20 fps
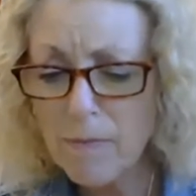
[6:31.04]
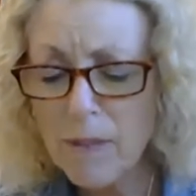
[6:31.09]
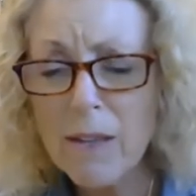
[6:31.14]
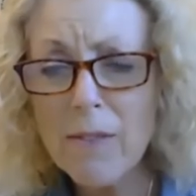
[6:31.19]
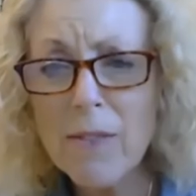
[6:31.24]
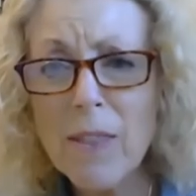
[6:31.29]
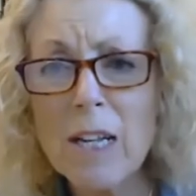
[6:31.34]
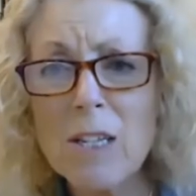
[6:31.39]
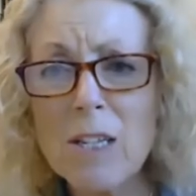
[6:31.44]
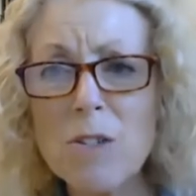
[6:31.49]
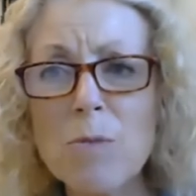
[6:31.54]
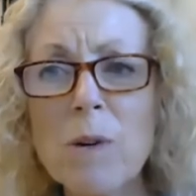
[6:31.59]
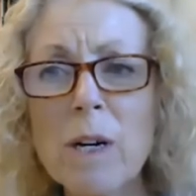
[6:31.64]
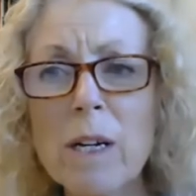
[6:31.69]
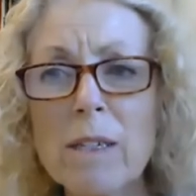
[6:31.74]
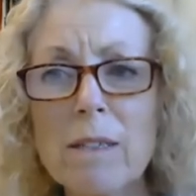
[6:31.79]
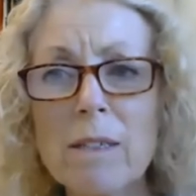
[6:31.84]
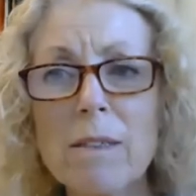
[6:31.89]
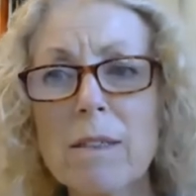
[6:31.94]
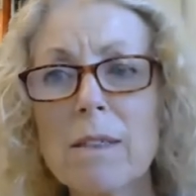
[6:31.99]
That's
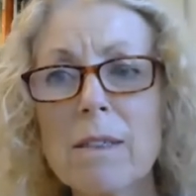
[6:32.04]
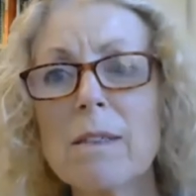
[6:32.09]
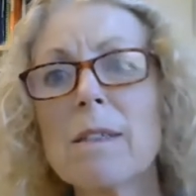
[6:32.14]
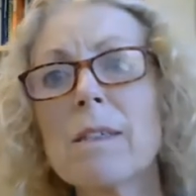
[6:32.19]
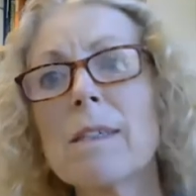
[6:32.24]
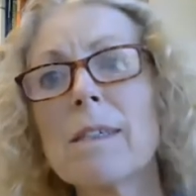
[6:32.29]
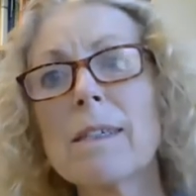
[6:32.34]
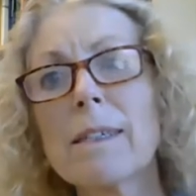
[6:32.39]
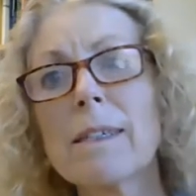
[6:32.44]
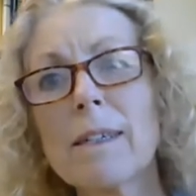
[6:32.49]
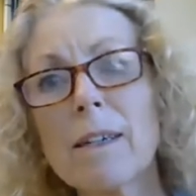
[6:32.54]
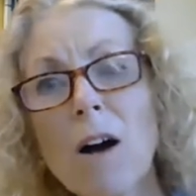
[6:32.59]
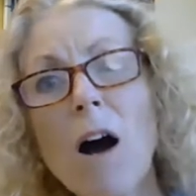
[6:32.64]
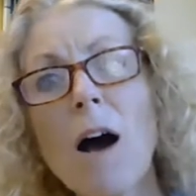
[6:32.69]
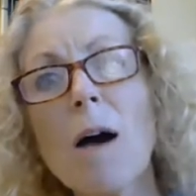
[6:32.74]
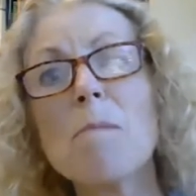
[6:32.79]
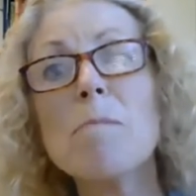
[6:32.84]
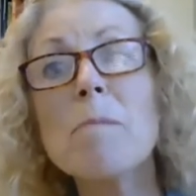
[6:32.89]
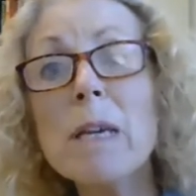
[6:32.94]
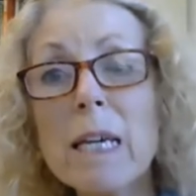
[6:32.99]
what
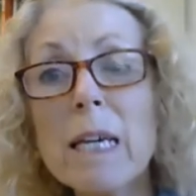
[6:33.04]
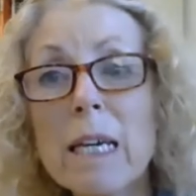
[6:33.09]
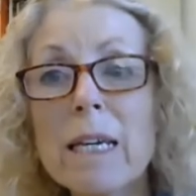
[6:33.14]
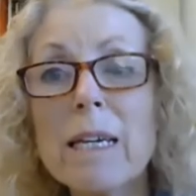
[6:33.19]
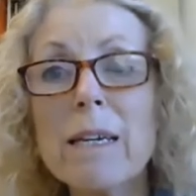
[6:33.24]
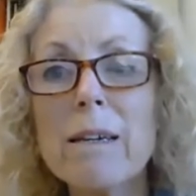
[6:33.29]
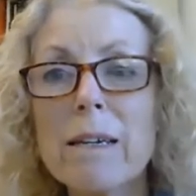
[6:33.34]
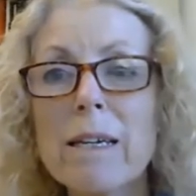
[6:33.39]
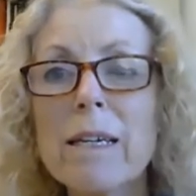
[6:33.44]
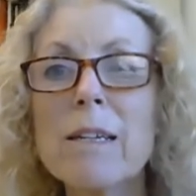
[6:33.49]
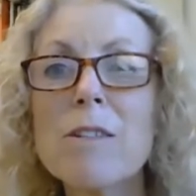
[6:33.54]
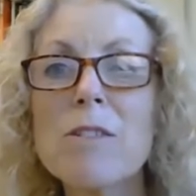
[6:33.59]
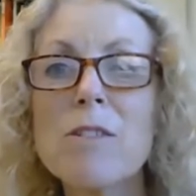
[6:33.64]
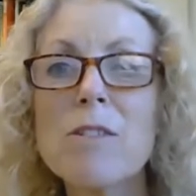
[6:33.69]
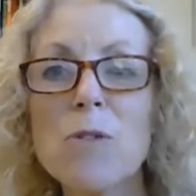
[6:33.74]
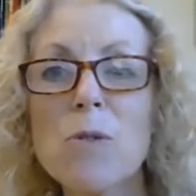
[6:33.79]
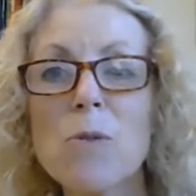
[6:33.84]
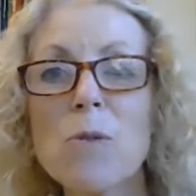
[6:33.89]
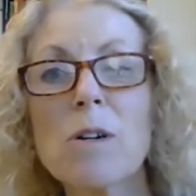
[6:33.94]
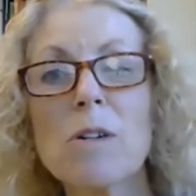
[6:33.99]
got me in the
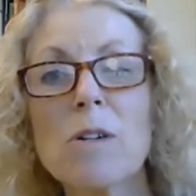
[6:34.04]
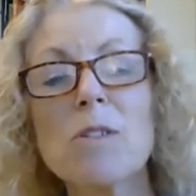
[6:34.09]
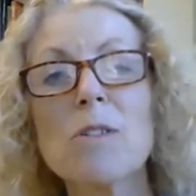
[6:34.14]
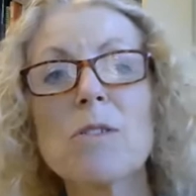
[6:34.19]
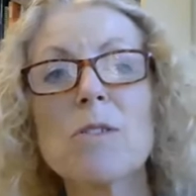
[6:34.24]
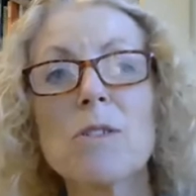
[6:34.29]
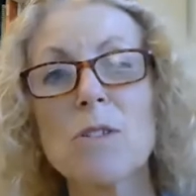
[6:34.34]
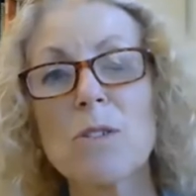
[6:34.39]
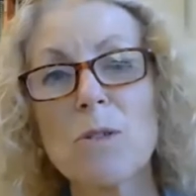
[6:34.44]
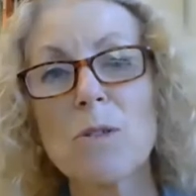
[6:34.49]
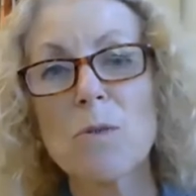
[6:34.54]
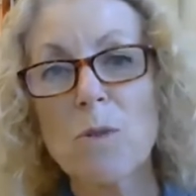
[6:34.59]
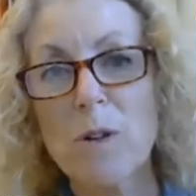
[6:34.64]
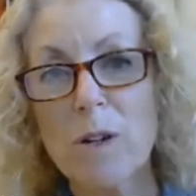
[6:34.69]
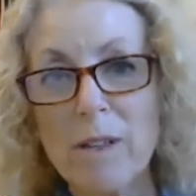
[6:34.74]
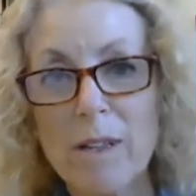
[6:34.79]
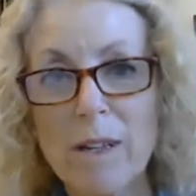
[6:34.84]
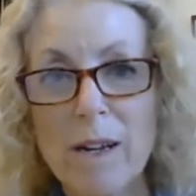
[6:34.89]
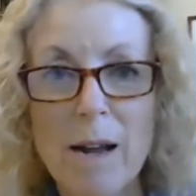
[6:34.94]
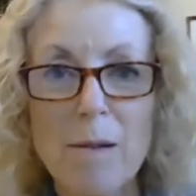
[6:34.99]
door to the
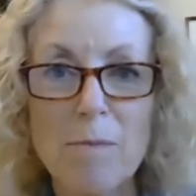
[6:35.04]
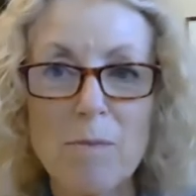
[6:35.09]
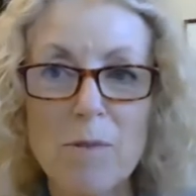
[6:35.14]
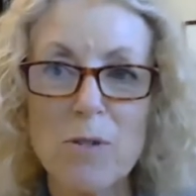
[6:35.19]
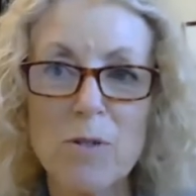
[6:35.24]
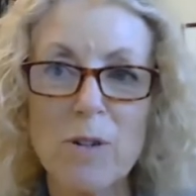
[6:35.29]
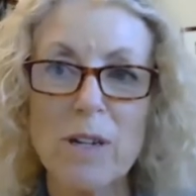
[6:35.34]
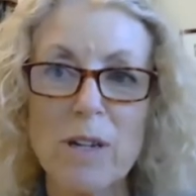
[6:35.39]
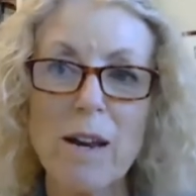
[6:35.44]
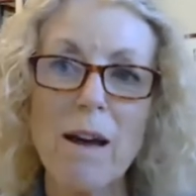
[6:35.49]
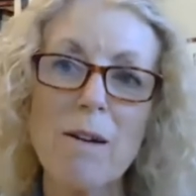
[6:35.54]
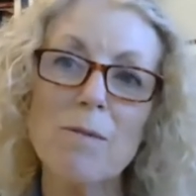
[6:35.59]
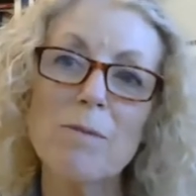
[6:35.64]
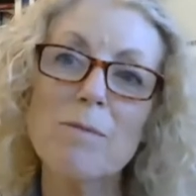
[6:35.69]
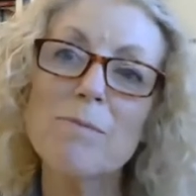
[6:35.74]
work that I'm doing now.